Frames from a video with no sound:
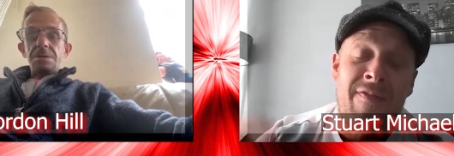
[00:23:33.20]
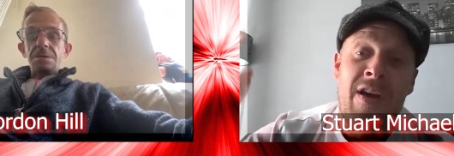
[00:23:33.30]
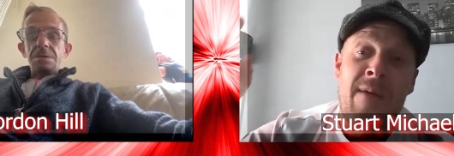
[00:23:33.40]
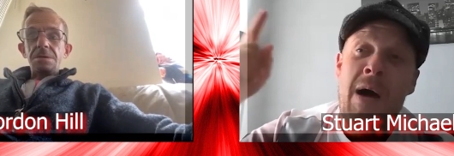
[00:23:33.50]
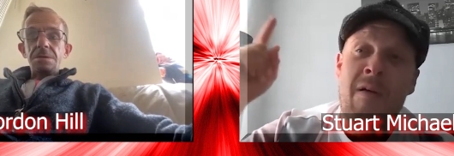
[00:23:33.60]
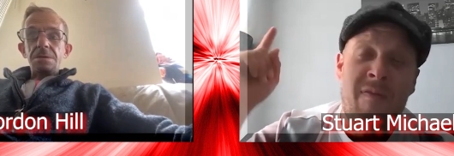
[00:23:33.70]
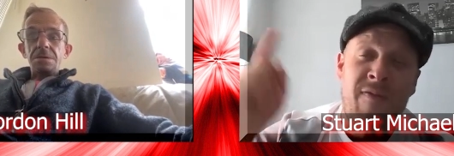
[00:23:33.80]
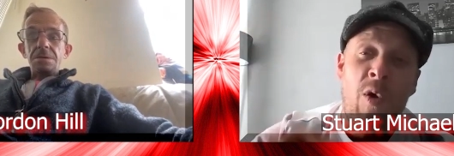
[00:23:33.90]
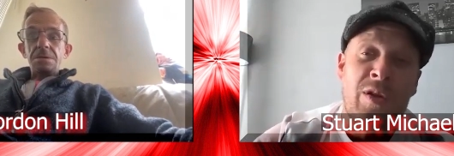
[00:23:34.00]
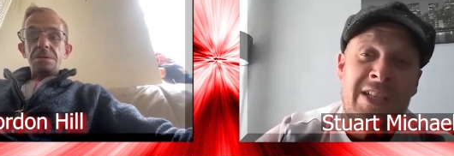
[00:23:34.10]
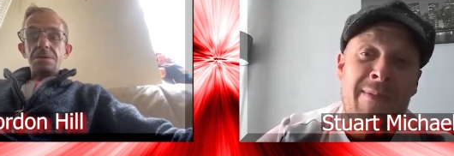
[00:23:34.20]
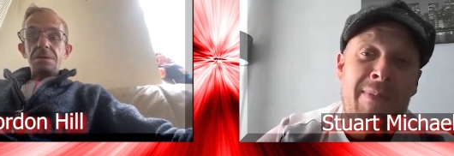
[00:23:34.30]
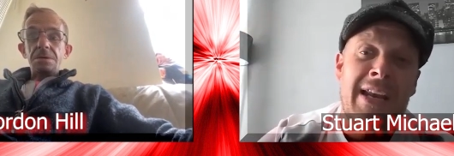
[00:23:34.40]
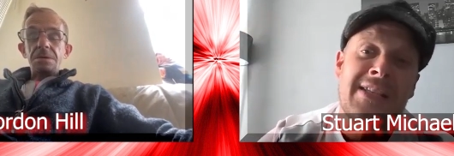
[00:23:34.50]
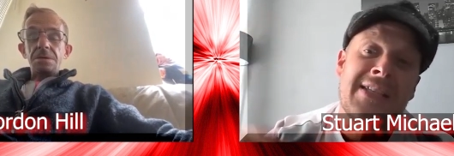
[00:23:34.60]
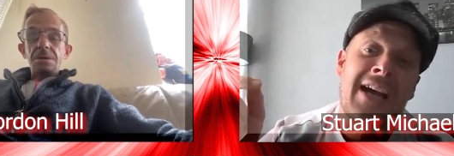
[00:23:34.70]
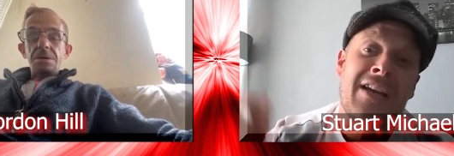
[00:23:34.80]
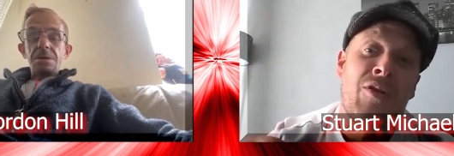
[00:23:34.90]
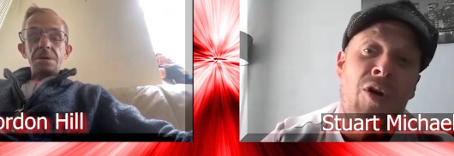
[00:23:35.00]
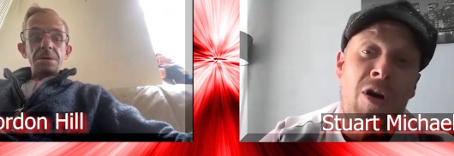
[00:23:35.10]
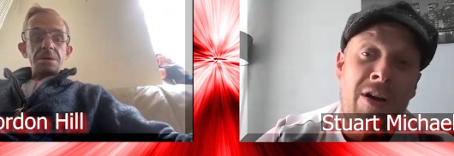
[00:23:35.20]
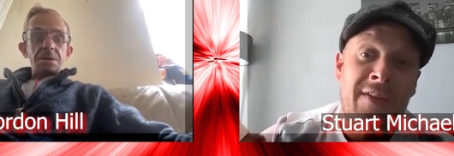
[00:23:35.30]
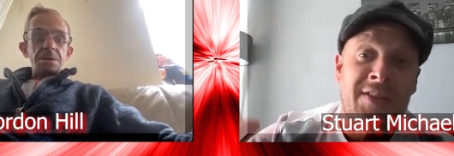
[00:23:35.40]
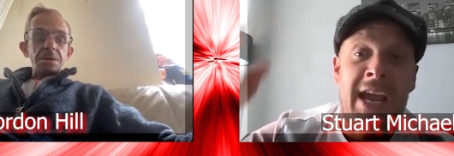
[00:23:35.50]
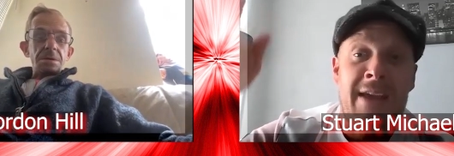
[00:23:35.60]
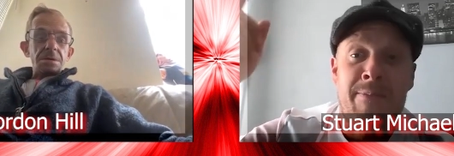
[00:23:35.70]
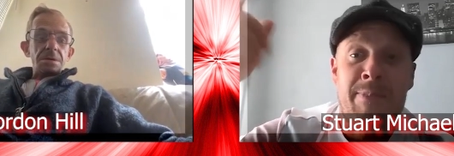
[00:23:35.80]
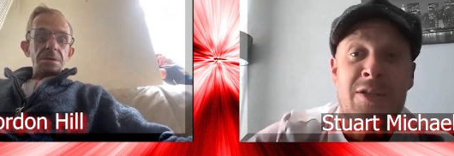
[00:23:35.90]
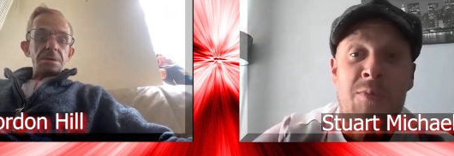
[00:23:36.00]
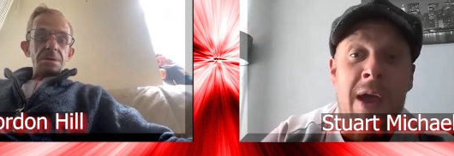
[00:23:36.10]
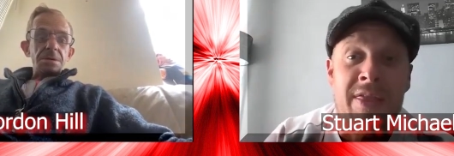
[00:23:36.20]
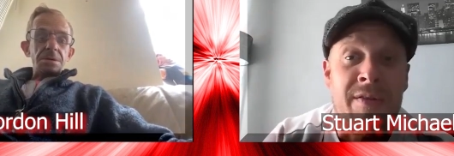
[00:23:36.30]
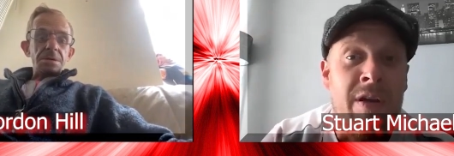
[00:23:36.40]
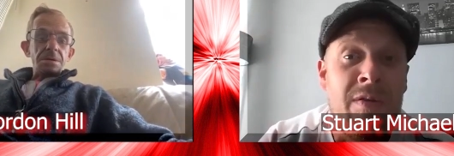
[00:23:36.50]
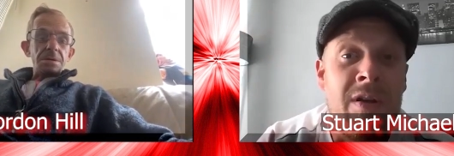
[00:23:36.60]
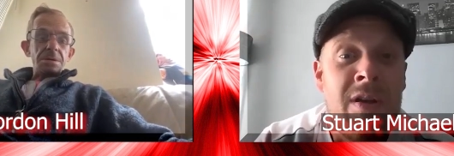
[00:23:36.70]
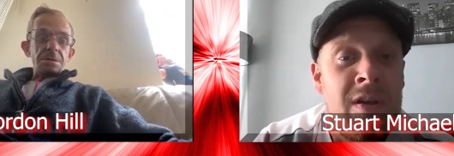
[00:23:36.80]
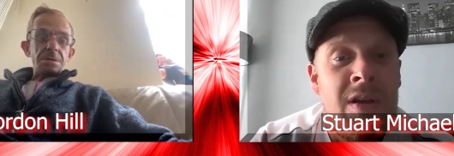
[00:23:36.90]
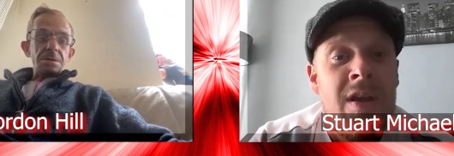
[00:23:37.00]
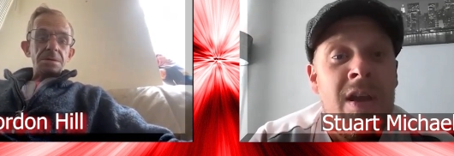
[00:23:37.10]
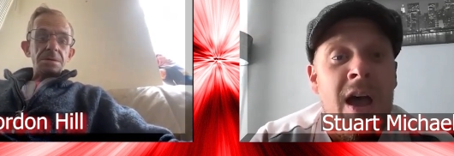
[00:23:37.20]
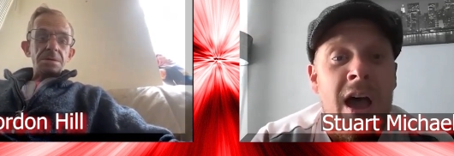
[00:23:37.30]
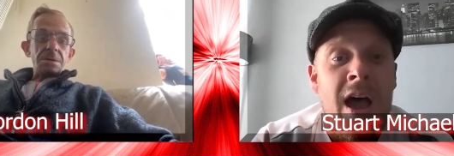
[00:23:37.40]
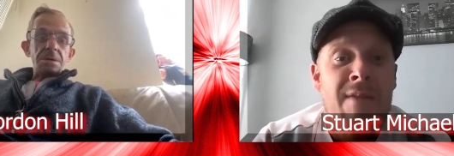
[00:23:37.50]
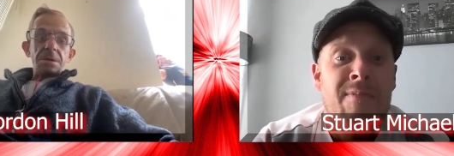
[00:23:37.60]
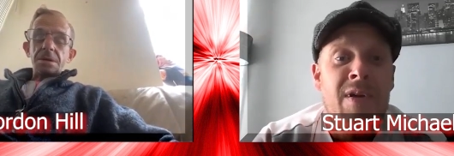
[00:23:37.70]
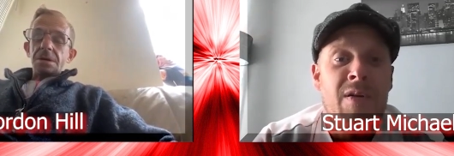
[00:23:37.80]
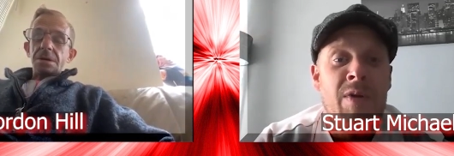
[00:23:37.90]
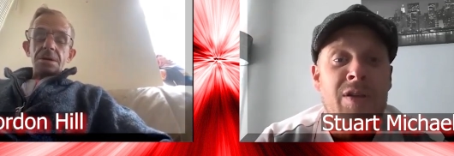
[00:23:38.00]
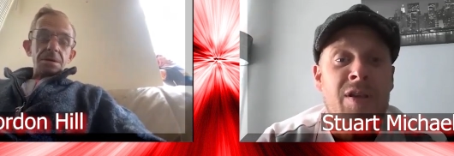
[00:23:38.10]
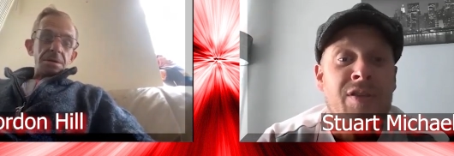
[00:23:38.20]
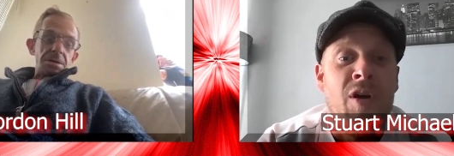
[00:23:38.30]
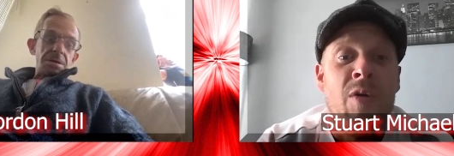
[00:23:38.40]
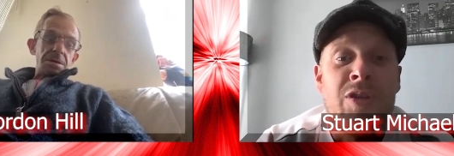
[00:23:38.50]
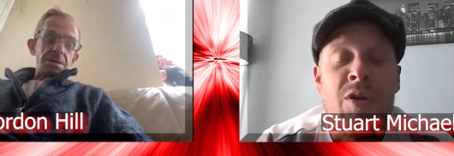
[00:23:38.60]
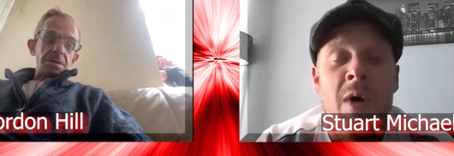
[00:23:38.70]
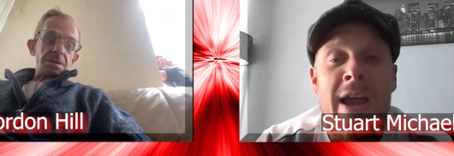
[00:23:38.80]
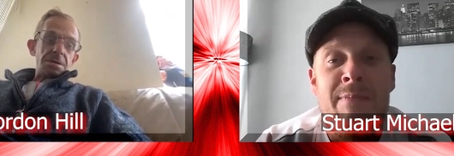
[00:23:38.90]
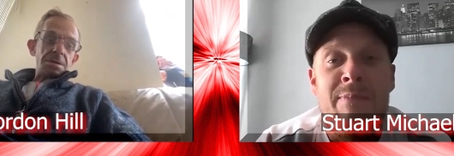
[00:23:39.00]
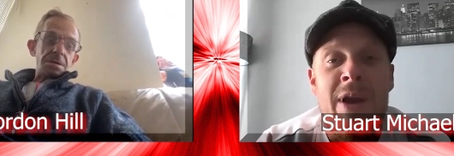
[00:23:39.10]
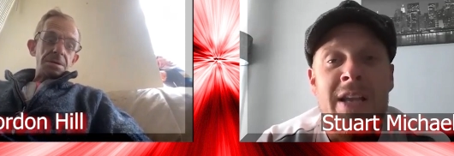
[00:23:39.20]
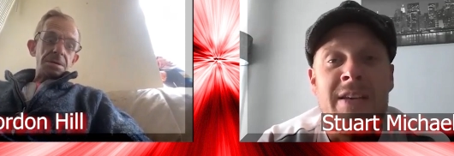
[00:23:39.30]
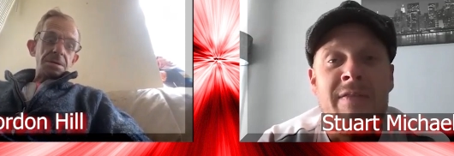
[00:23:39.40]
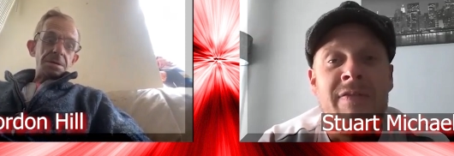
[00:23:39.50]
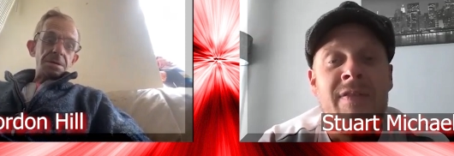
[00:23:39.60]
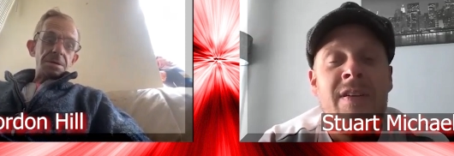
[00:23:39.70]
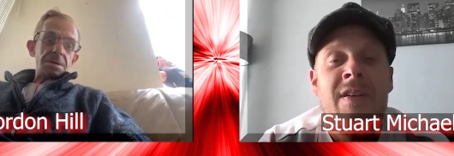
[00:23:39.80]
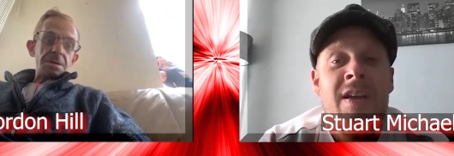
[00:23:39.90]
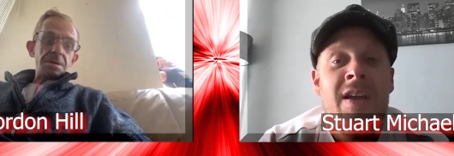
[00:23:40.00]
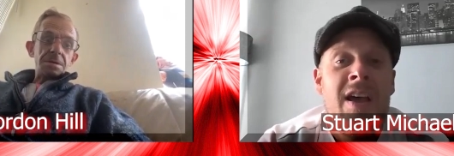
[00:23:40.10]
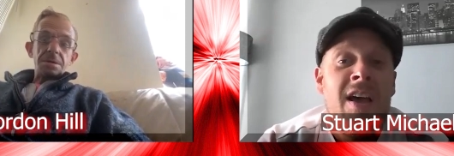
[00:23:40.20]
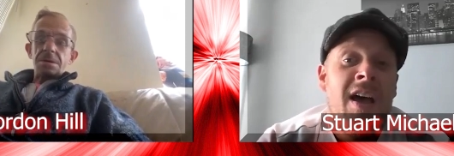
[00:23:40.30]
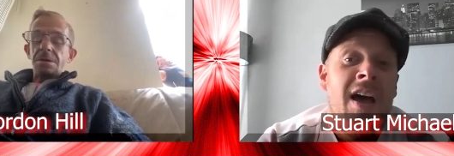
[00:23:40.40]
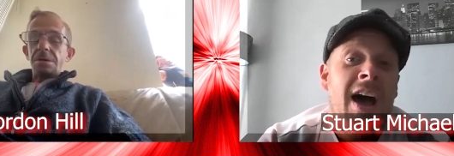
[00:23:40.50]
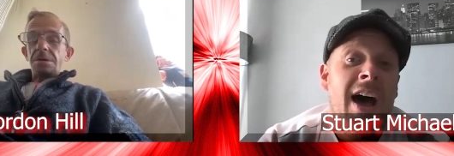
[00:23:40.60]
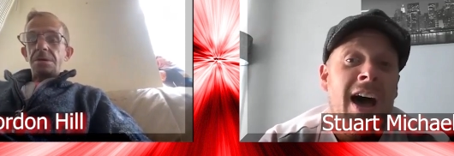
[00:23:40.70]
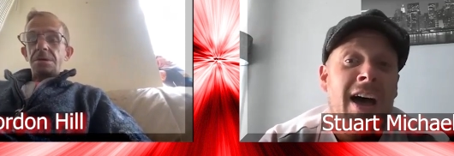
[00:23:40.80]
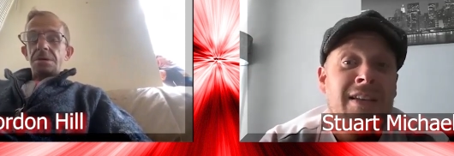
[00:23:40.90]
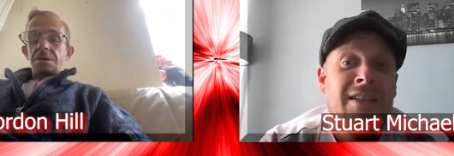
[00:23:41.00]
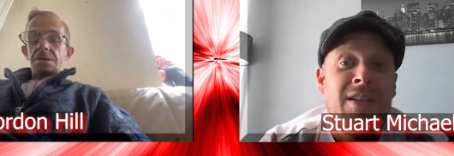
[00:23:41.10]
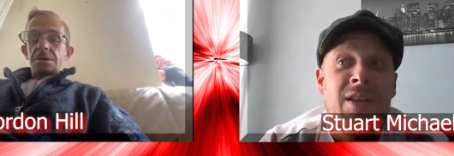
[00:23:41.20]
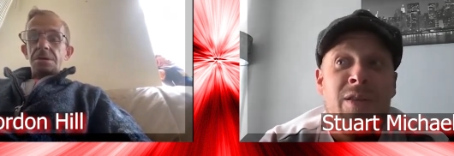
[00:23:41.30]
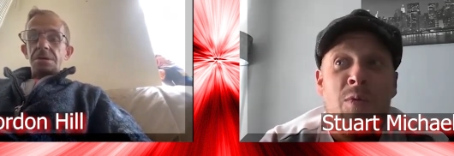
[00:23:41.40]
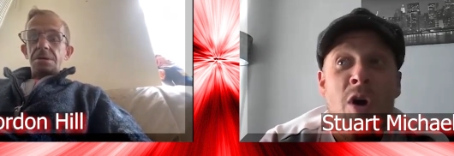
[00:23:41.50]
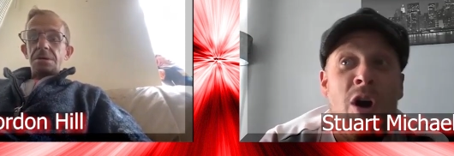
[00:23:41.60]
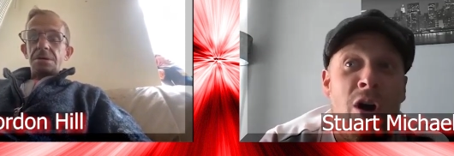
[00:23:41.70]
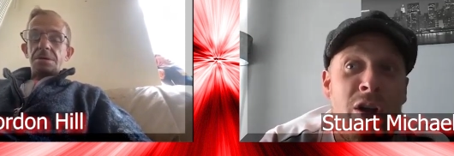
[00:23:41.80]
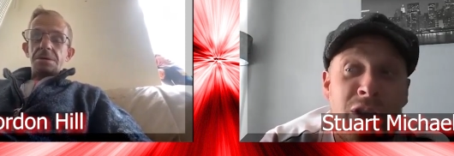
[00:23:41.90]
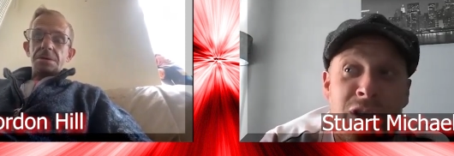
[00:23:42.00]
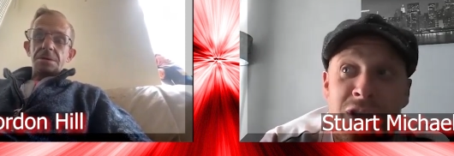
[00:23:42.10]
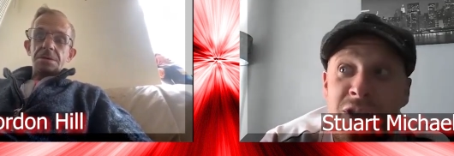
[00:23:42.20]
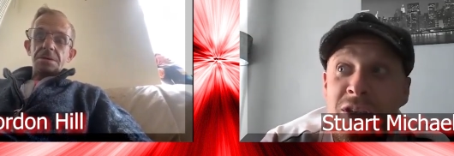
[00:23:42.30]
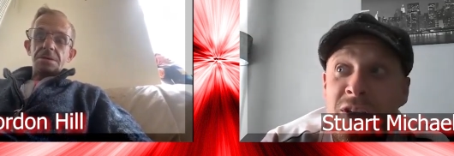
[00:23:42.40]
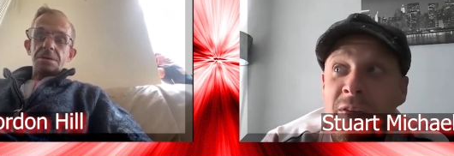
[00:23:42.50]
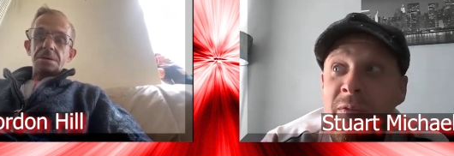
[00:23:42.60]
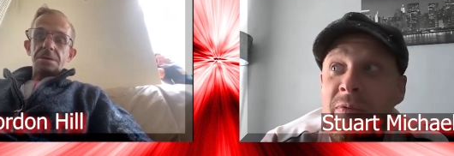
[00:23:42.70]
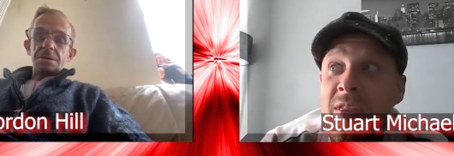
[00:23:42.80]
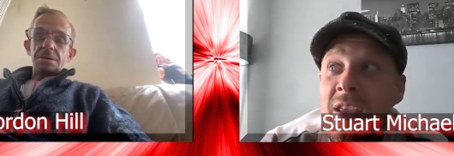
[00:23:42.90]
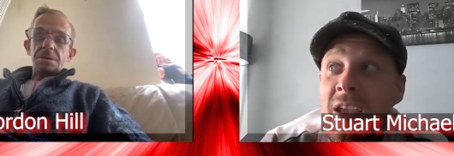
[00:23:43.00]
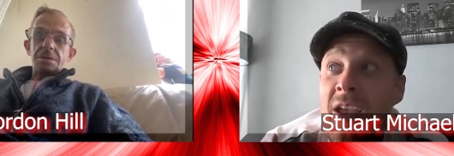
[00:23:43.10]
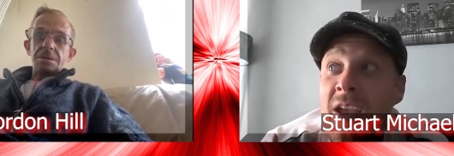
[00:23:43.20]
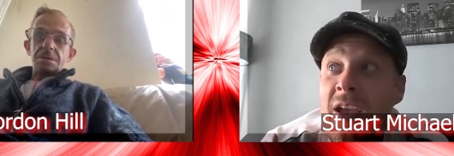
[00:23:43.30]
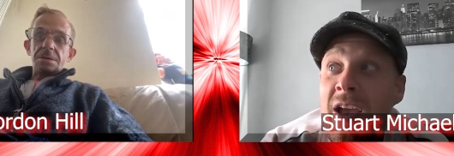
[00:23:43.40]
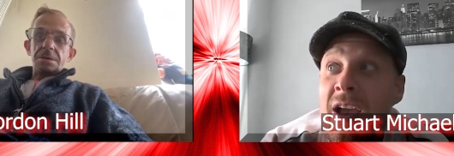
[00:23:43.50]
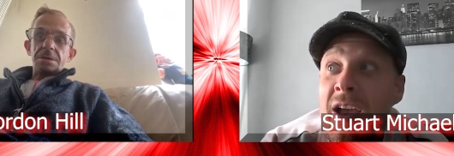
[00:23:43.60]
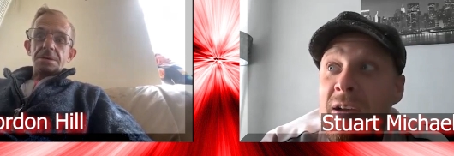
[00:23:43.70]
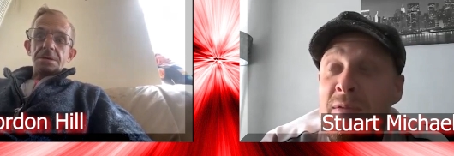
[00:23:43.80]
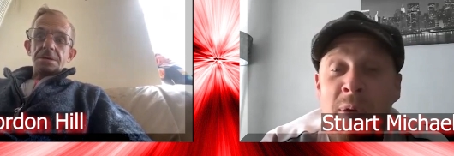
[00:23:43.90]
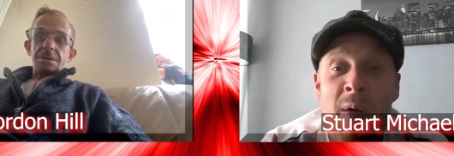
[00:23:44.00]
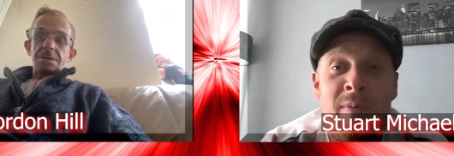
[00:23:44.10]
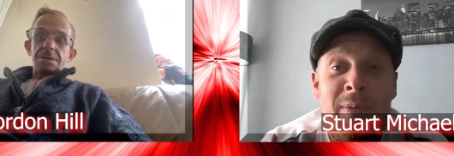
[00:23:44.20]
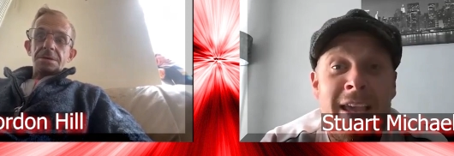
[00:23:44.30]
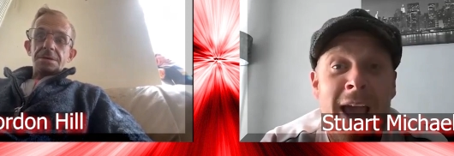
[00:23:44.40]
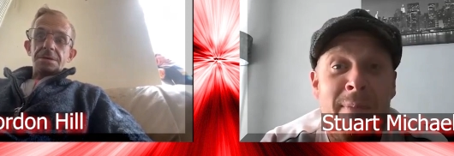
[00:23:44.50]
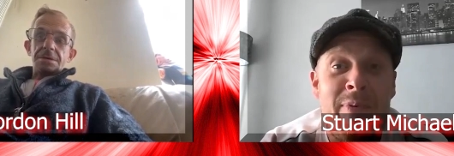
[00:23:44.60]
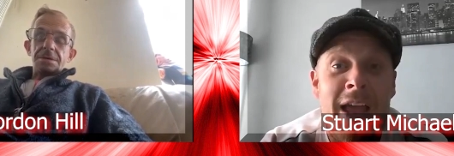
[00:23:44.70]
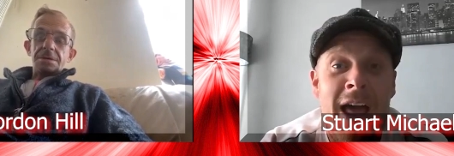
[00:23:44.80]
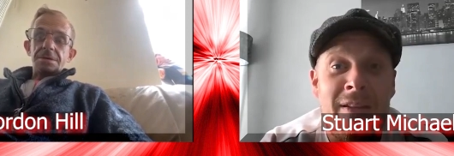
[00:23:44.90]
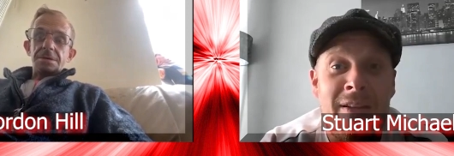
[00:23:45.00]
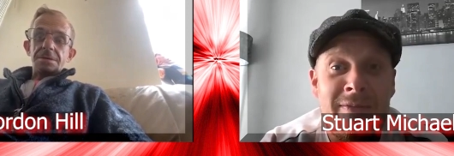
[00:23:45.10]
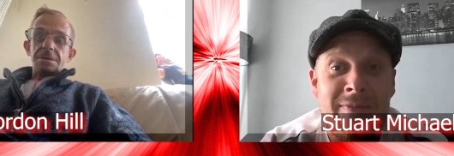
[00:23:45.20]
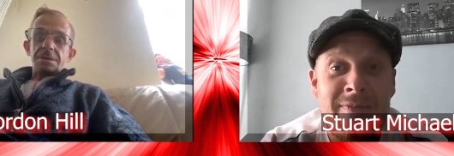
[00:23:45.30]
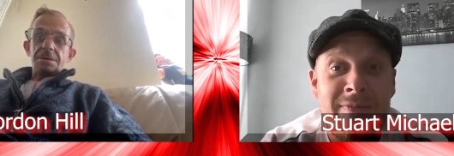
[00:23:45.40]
Speaker 1: for about 40 minutes signing autographs, getting piss wet through, um, which I thought was quite impressive. And the worst Probably Gabrielle.